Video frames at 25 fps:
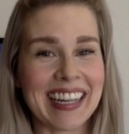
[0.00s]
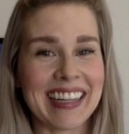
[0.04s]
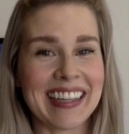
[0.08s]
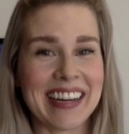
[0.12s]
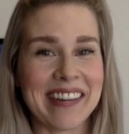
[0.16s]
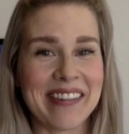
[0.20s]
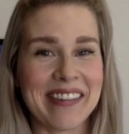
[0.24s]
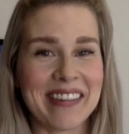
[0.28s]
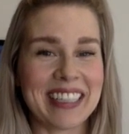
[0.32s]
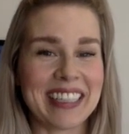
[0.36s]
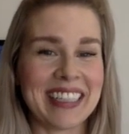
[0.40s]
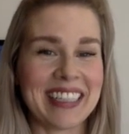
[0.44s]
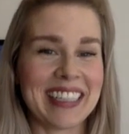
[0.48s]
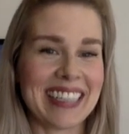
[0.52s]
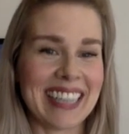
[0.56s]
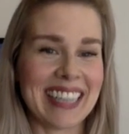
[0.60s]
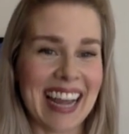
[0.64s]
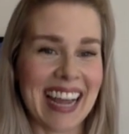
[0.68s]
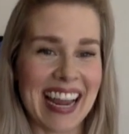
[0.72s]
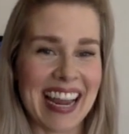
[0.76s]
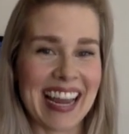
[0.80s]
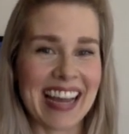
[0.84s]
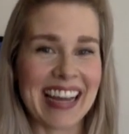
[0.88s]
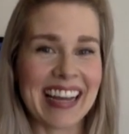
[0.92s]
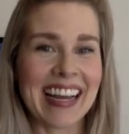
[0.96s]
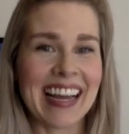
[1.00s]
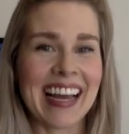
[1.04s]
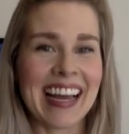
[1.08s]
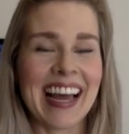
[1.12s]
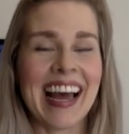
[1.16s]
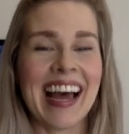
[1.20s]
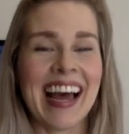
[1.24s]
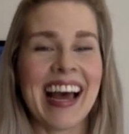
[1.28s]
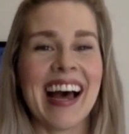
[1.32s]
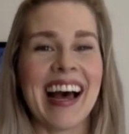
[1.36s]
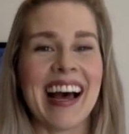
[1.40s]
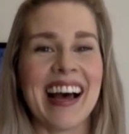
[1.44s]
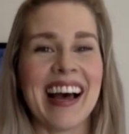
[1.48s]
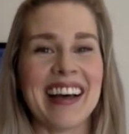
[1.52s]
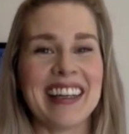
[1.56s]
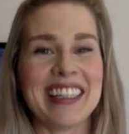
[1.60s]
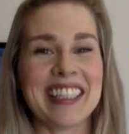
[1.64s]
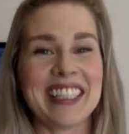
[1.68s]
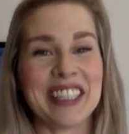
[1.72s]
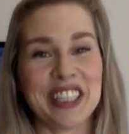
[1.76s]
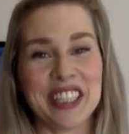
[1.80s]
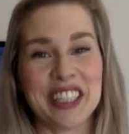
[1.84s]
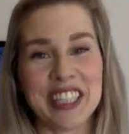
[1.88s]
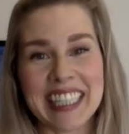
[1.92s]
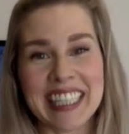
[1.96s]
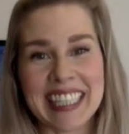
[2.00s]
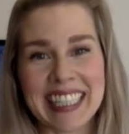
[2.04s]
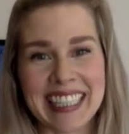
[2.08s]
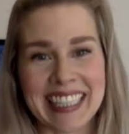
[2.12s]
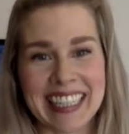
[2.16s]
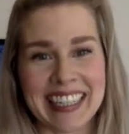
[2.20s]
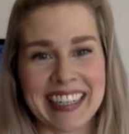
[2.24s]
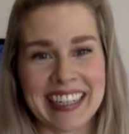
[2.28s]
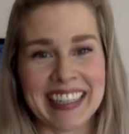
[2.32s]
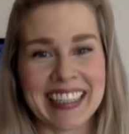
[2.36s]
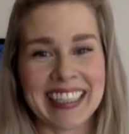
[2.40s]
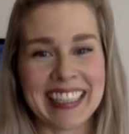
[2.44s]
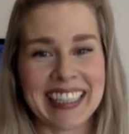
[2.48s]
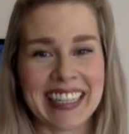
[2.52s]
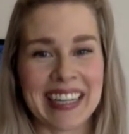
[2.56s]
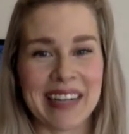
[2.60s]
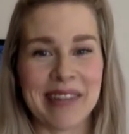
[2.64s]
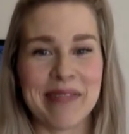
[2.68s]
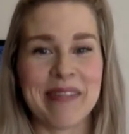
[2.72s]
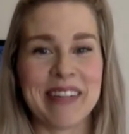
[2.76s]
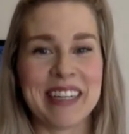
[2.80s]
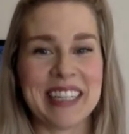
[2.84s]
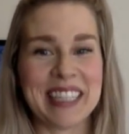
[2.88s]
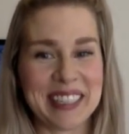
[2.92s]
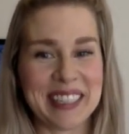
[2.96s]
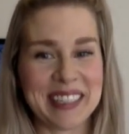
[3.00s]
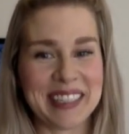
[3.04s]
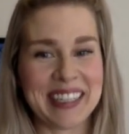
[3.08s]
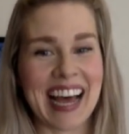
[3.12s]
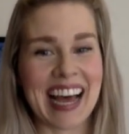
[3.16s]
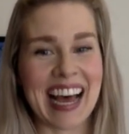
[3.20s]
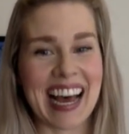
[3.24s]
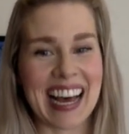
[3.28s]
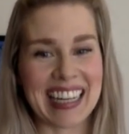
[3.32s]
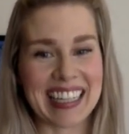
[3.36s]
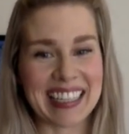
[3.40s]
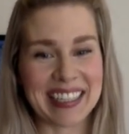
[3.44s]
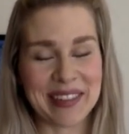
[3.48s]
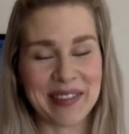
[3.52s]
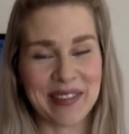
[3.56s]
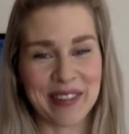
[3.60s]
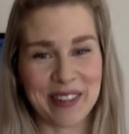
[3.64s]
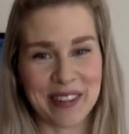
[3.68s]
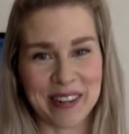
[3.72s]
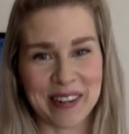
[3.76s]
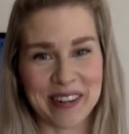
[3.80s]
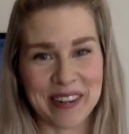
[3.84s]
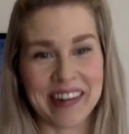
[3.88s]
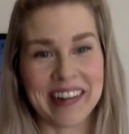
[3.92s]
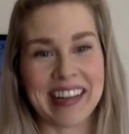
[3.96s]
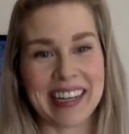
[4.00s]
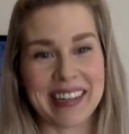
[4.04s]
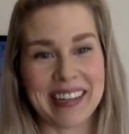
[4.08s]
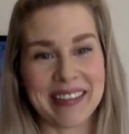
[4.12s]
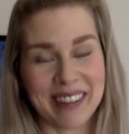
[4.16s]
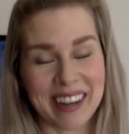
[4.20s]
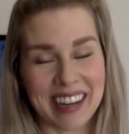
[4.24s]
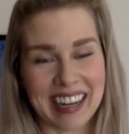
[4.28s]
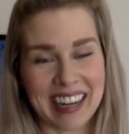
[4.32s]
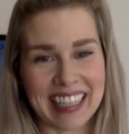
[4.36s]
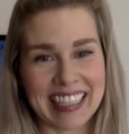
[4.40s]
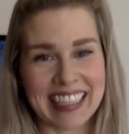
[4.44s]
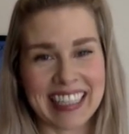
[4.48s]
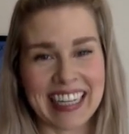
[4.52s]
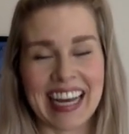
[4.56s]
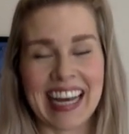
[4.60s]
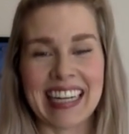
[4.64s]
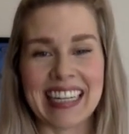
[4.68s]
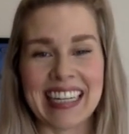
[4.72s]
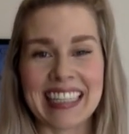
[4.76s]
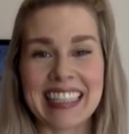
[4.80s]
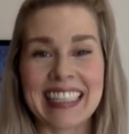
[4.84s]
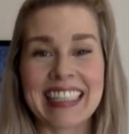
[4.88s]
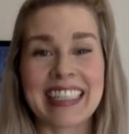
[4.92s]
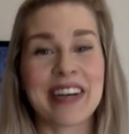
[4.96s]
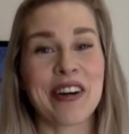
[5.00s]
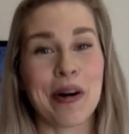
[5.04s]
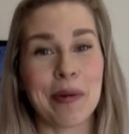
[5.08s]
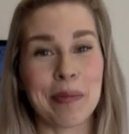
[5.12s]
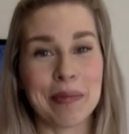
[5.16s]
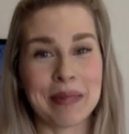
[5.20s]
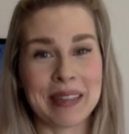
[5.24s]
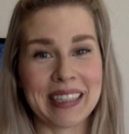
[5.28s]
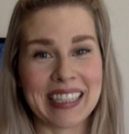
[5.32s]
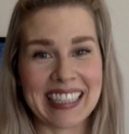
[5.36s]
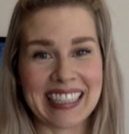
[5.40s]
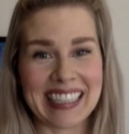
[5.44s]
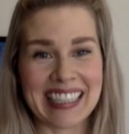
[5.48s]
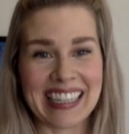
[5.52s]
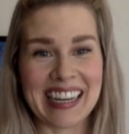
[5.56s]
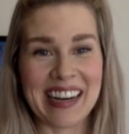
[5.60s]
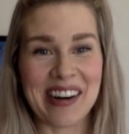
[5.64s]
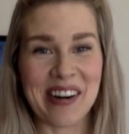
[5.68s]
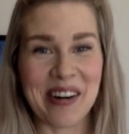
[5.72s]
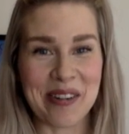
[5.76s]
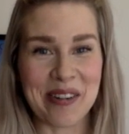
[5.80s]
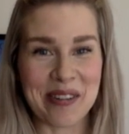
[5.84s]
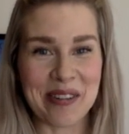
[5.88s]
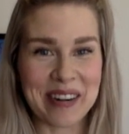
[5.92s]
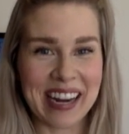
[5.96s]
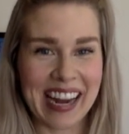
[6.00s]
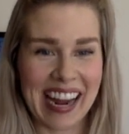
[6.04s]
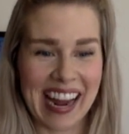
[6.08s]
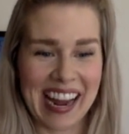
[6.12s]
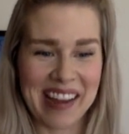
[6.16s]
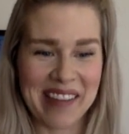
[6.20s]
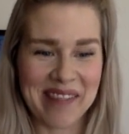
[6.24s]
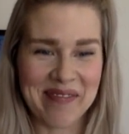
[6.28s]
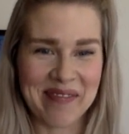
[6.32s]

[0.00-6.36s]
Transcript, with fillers: there is a saying uh, suggesting us that we should ask for advice, and it's completely okay.